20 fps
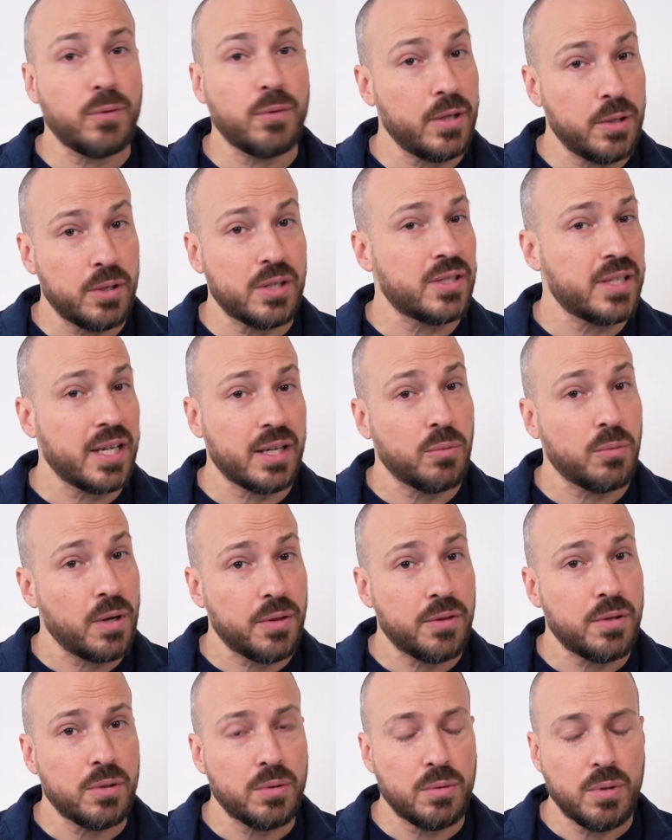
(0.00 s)
that you can take
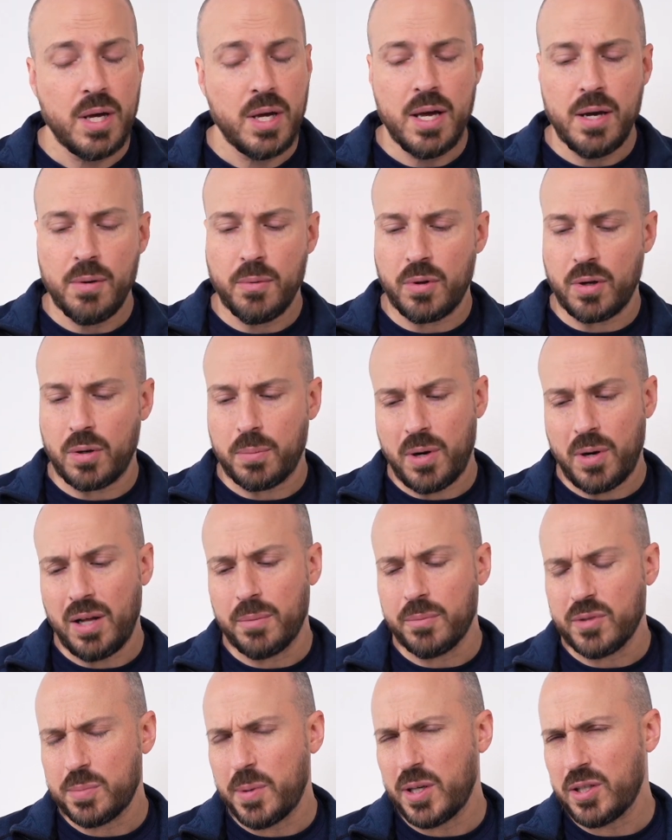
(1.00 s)
with you without a
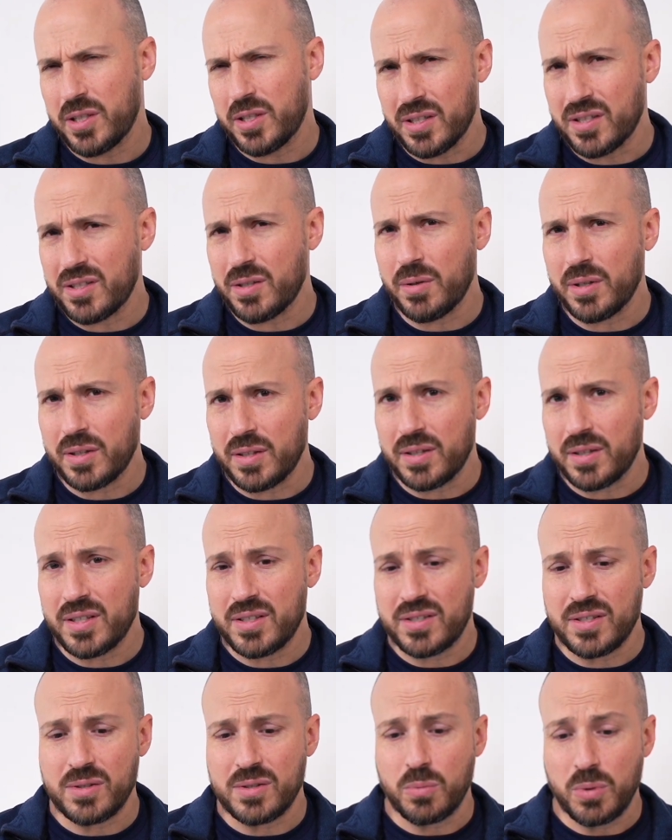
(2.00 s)
problem, especially considering that
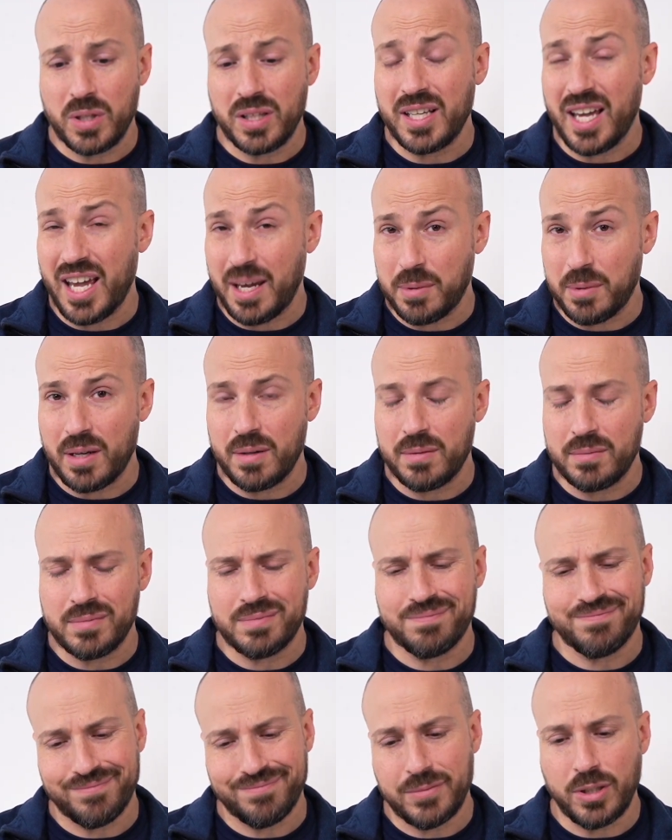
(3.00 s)
this is really aimed at,
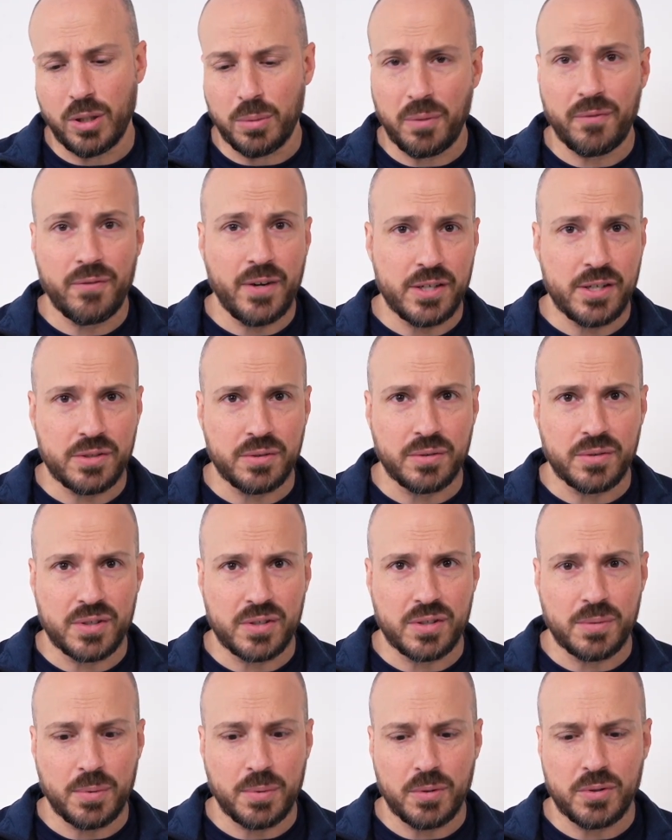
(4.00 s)
you know,
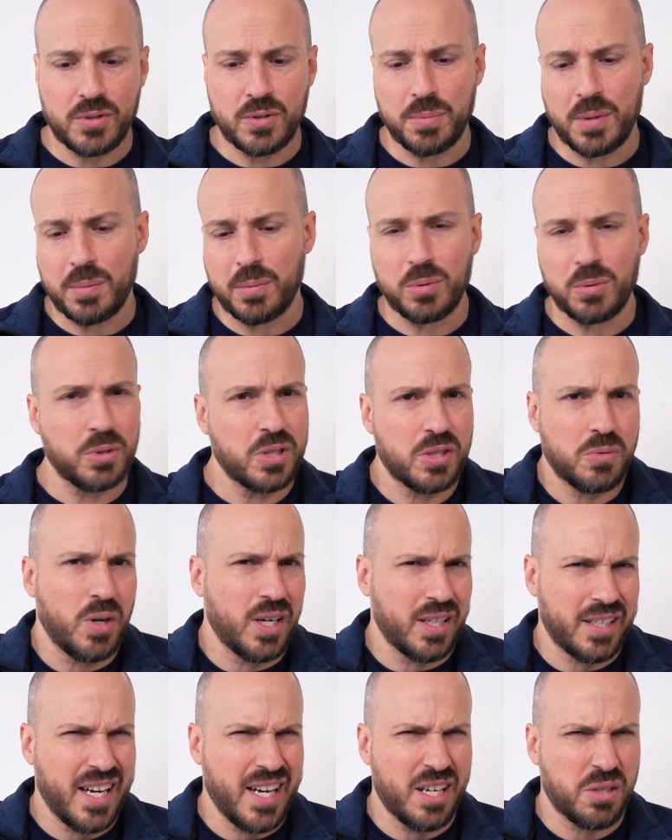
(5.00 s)
professionals as opposed to people who just
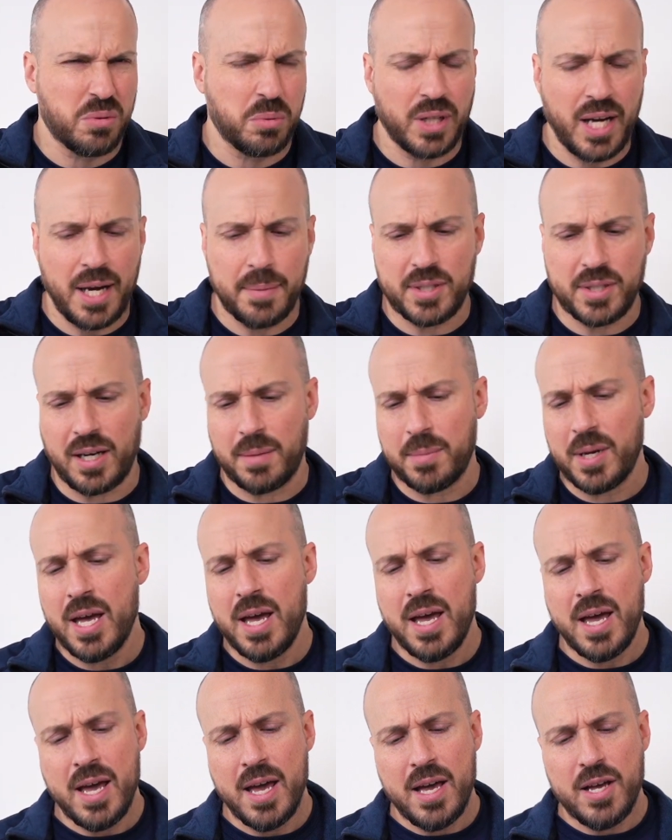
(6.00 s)
want a casual laptop.
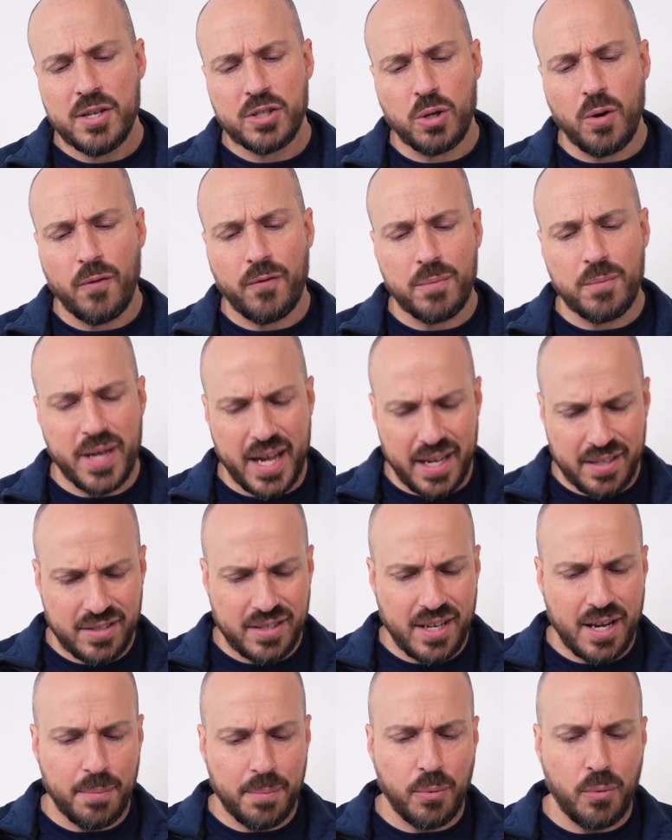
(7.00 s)
So from that
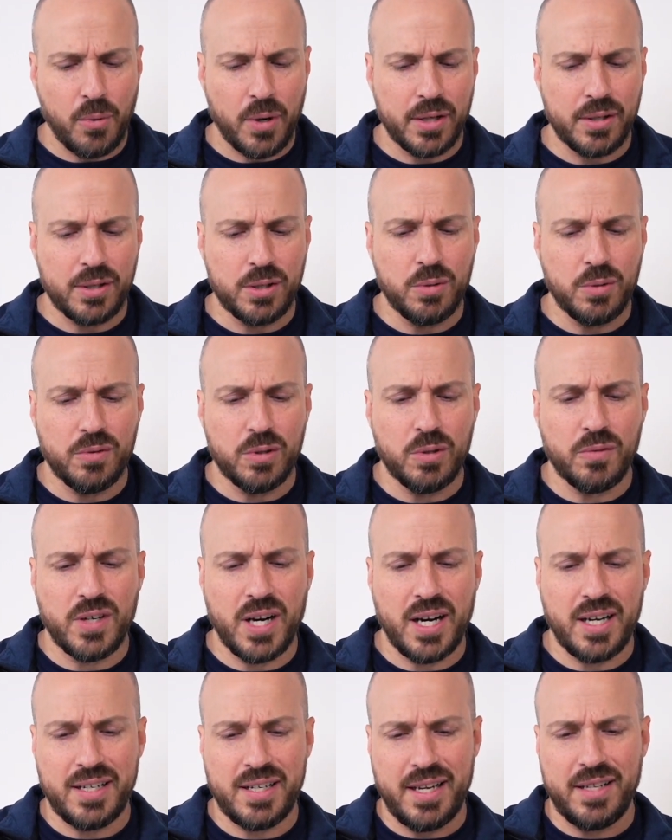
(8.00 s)
standpoint, you, you've
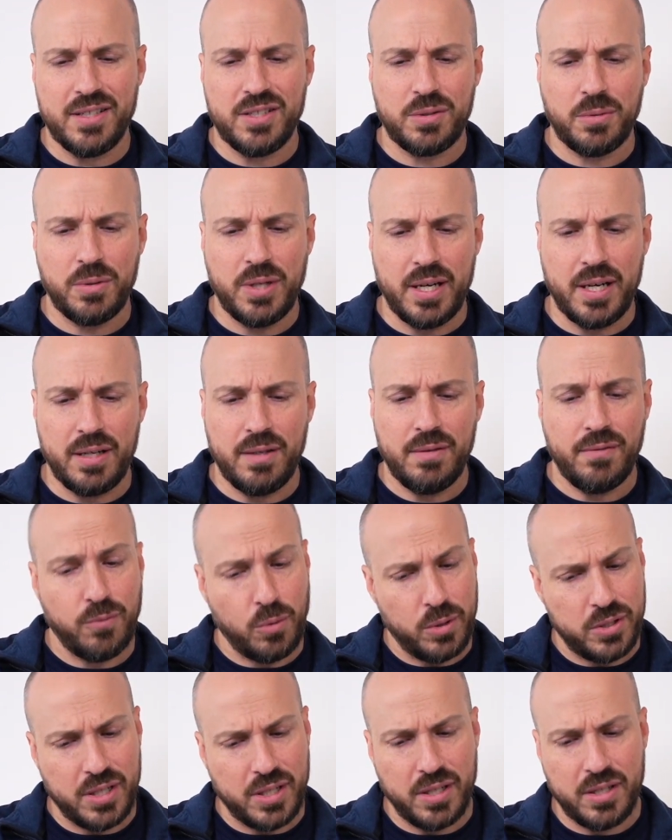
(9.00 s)
got a screen,
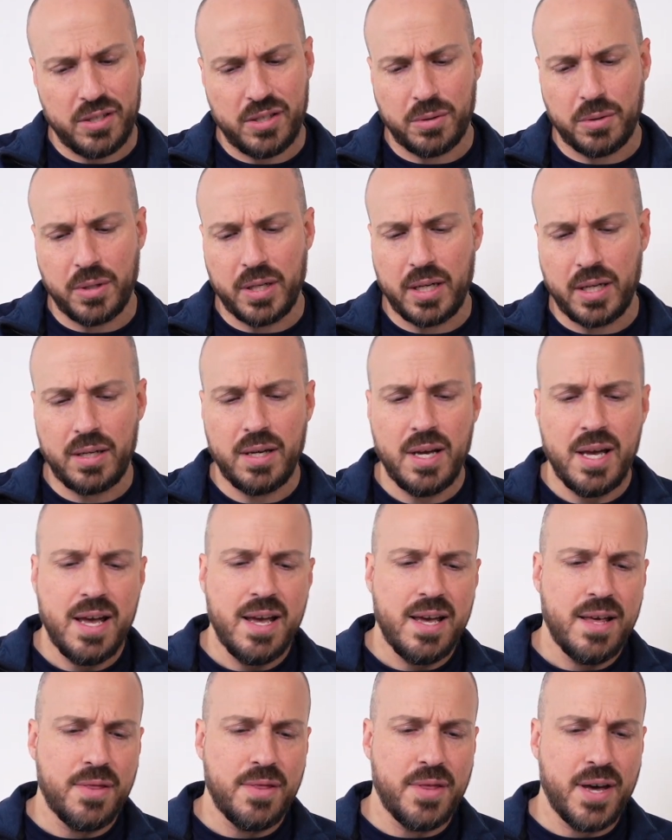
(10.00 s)
fourteen inch screen,
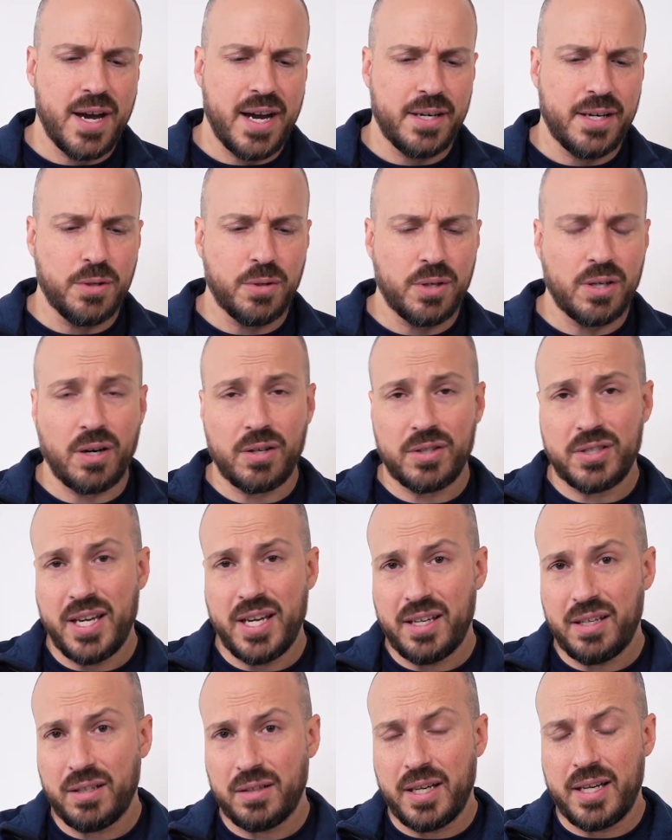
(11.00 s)
that you can
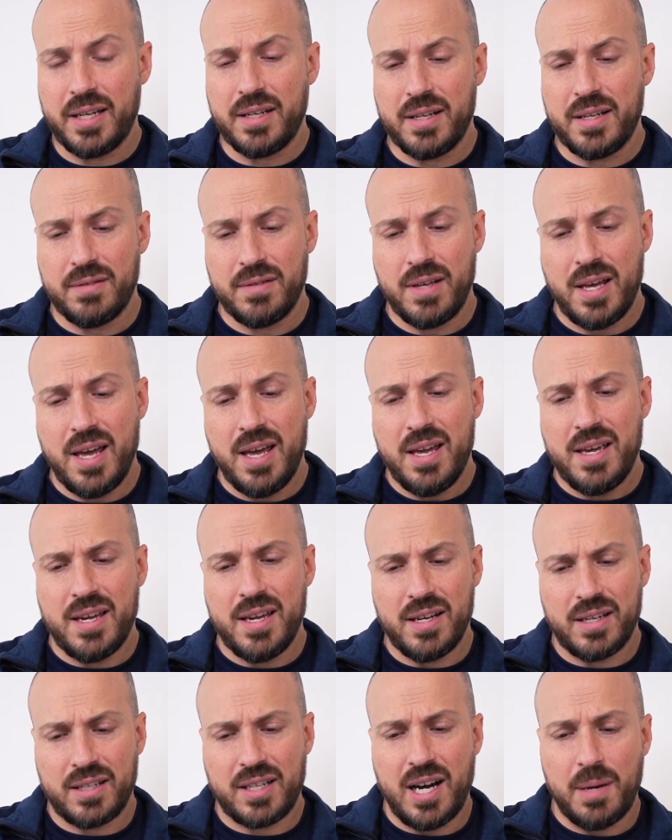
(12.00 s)
articulate
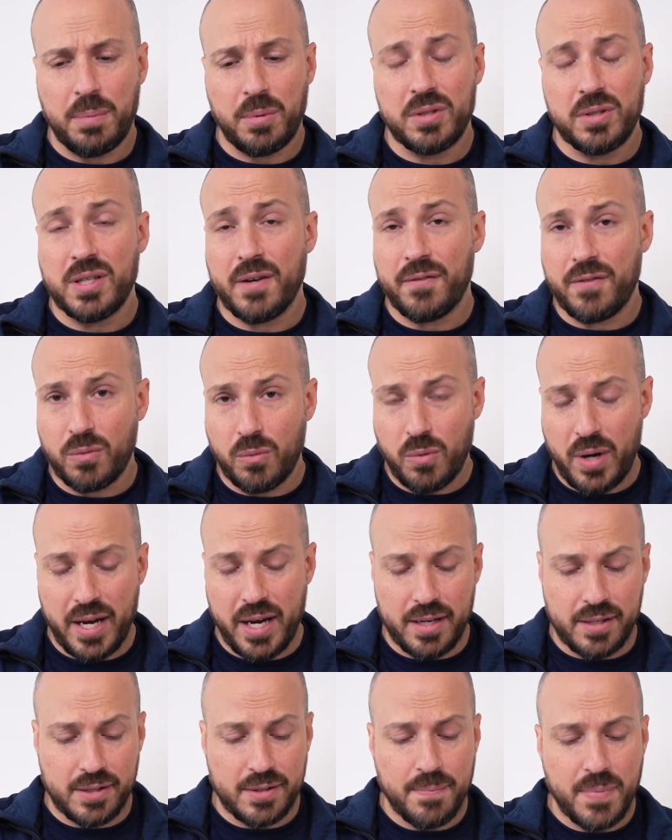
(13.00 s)
in a couple of different
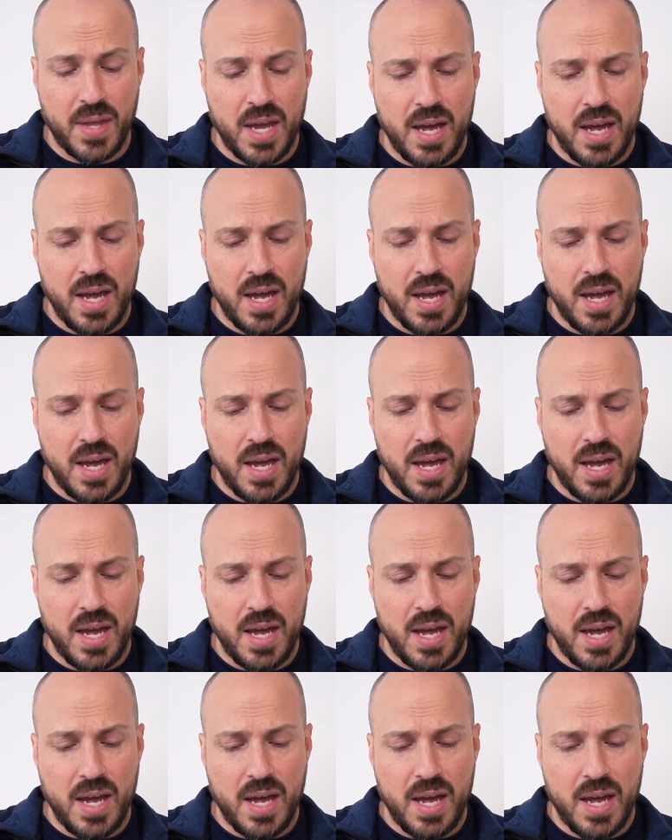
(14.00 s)
ways.